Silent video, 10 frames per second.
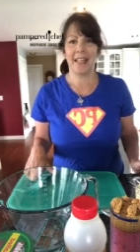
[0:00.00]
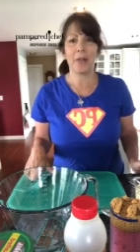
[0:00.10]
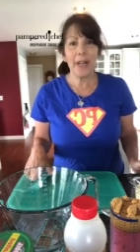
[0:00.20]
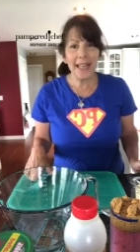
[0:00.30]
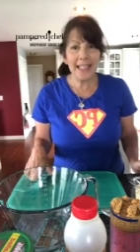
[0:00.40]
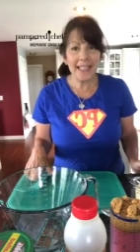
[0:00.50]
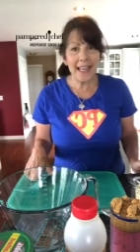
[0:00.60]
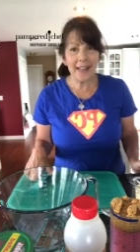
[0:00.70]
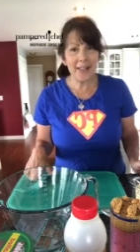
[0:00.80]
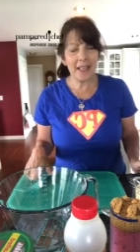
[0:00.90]
A rainy
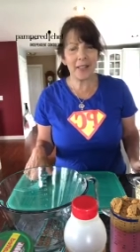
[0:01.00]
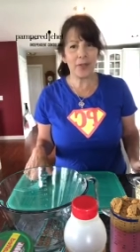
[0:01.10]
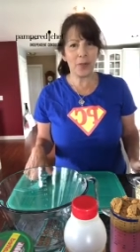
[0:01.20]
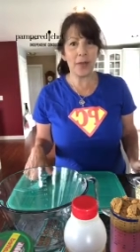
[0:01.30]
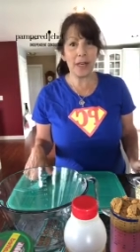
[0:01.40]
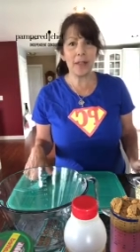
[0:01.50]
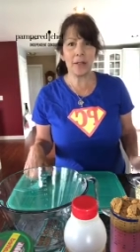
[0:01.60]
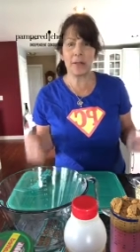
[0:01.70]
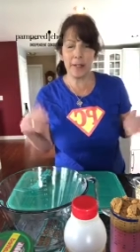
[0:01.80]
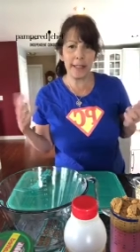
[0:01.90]
Saturday in Vermont.
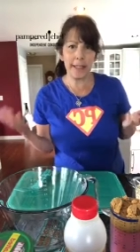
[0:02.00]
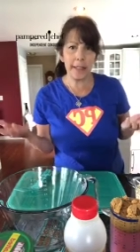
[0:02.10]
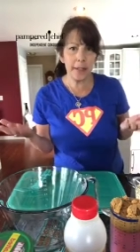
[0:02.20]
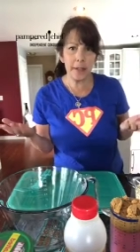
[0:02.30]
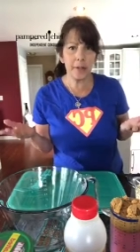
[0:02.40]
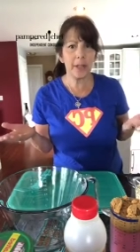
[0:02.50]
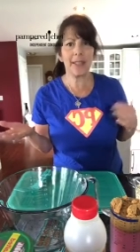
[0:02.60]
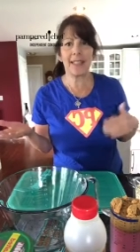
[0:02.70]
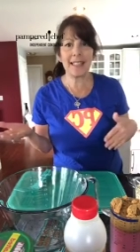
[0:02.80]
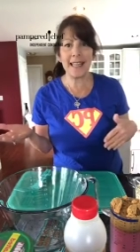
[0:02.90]
What are you going to do? You're
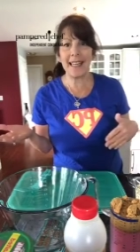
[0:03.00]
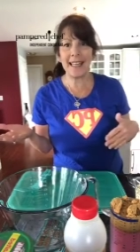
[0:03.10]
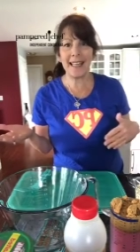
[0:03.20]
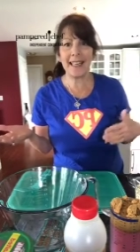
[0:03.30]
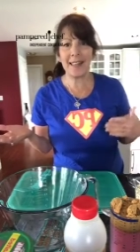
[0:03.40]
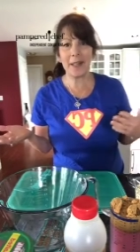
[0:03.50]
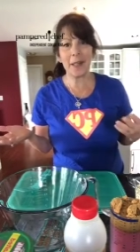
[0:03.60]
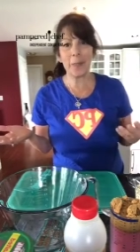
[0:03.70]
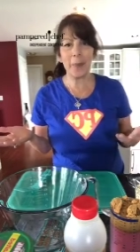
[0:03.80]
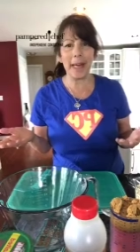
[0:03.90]
going to stay in and you're
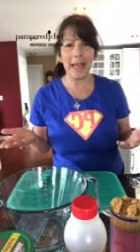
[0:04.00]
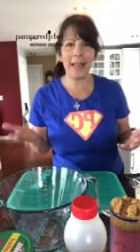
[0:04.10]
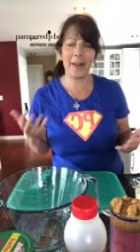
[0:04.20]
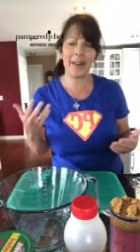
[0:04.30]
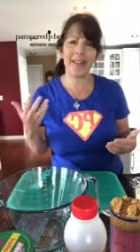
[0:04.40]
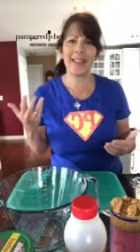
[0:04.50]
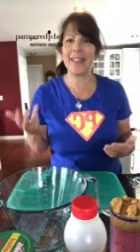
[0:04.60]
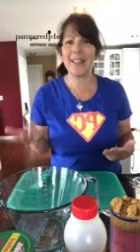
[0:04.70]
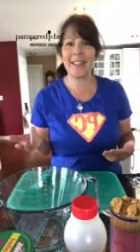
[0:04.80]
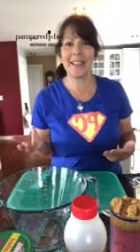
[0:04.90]
going to bake, you're going to
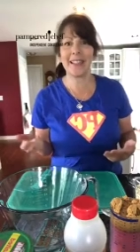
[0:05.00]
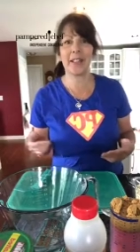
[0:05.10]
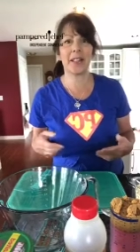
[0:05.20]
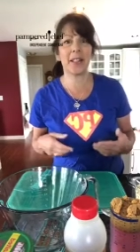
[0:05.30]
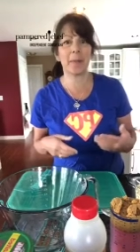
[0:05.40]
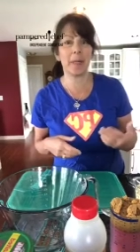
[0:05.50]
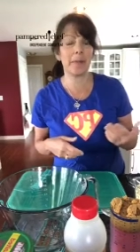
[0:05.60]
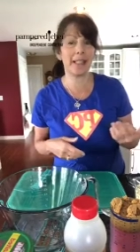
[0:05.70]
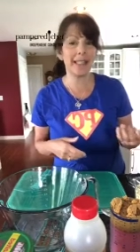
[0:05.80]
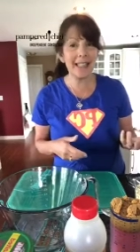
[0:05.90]
cook, you're going to
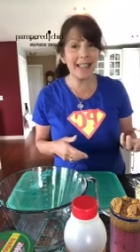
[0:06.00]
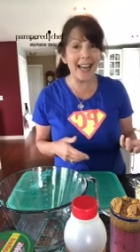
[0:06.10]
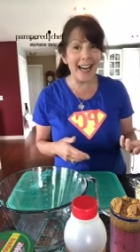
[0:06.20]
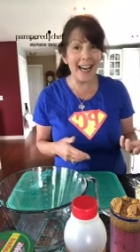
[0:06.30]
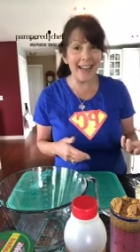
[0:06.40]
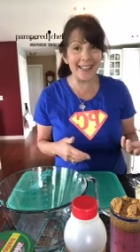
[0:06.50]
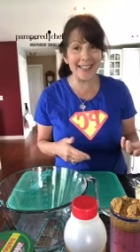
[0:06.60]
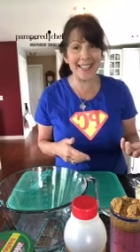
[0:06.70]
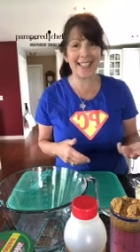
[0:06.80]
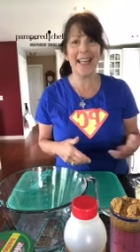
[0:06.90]
maybe clean the
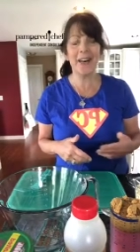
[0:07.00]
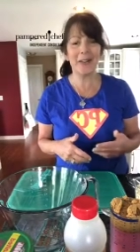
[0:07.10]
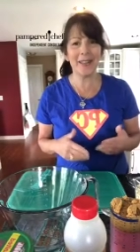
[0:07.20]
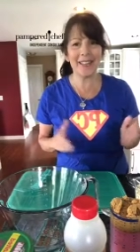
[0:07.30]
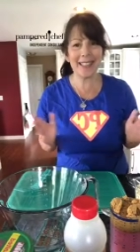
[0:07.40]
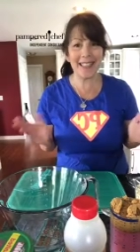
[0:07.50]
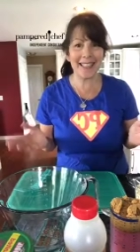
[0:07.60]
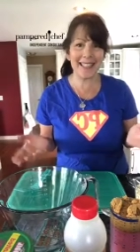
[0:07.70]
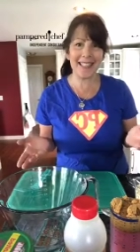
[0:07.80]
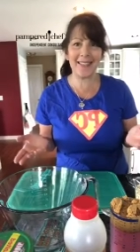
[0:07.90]
house, or you're just going
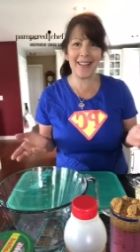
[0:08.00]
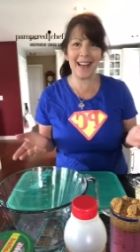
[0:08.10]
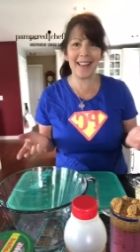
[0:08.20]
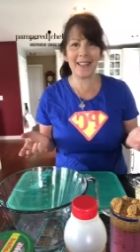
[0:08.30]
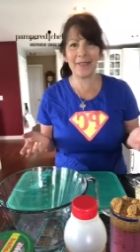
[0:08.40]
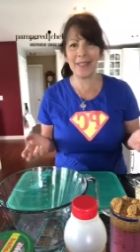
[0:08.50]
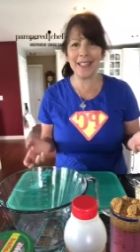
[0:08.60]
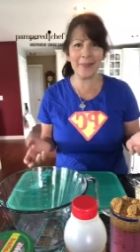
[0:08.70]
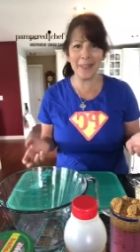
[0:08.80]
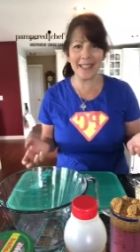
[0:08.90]
to sit around and
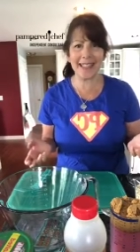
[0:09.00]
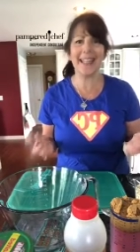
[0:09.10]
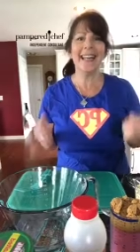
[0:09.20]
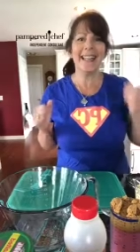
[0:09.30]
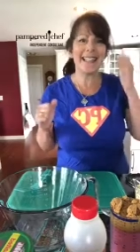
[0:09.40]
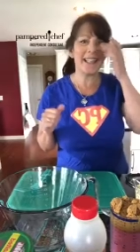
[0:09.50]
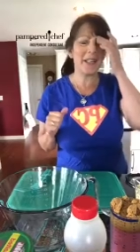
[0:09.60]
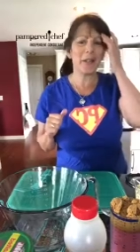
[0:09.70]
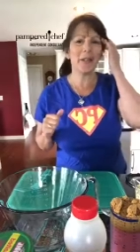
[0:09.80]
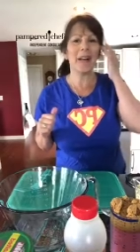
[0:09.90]
read a book.
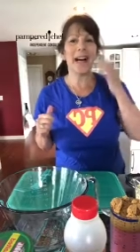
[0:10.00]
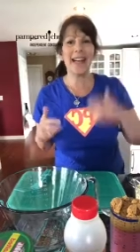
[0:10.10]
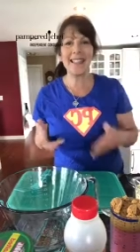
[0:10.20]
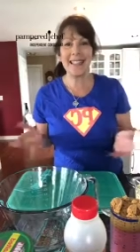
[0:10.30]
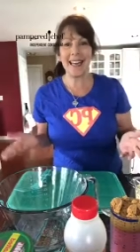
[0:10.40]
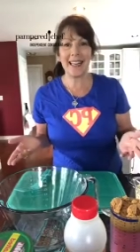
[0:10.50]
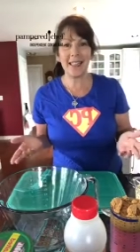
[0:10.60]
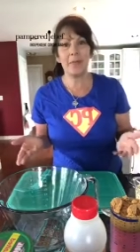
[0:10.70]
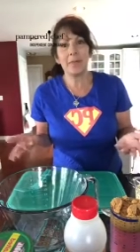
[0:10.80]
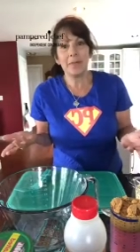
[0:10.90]
So I
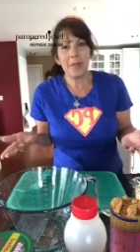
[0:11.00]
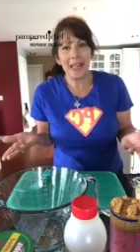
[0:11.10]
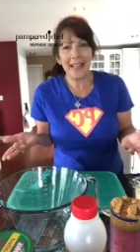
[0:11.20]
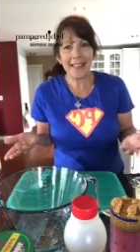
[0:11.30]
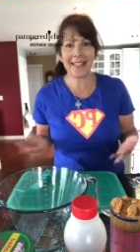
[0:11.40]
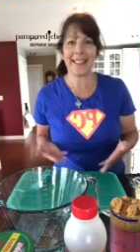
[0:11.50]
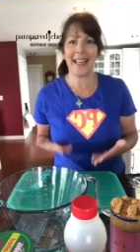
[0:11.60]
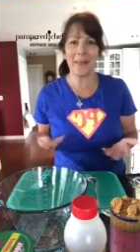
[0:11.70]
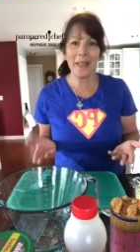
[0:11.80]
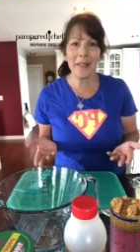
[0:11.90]
decided, what else?
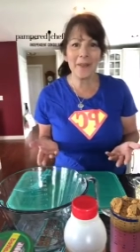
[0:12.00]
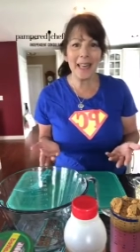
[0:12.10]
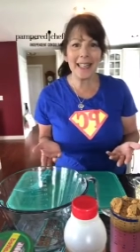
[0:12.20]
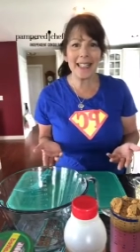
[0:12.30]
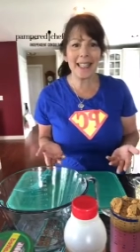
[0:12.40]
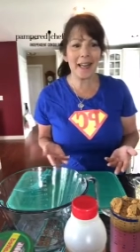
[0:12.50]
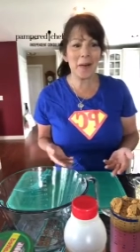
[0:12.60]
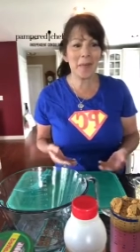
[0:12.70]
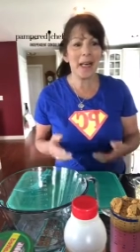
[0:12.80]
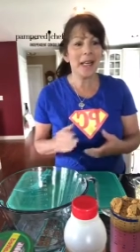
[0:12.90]
I'm going to make
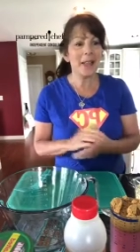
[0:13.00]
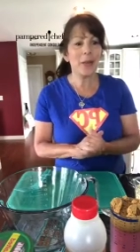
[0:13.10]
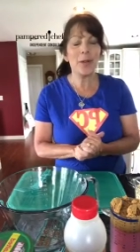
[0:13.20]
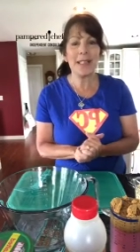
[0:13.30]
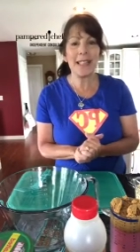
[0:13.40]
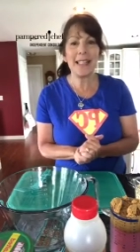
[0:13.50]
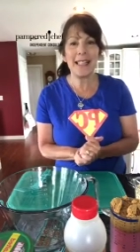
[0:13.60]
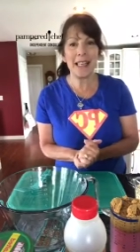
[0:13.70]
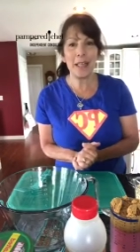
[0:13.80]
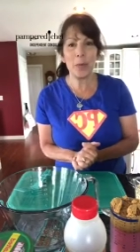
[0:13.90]
some toasted
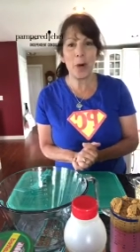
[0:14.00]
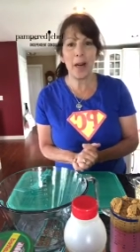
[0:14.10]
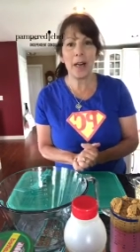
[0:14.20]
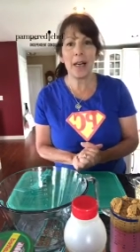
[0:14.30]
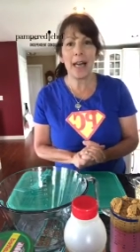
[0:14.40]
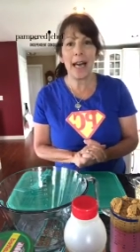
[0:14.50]
quinoa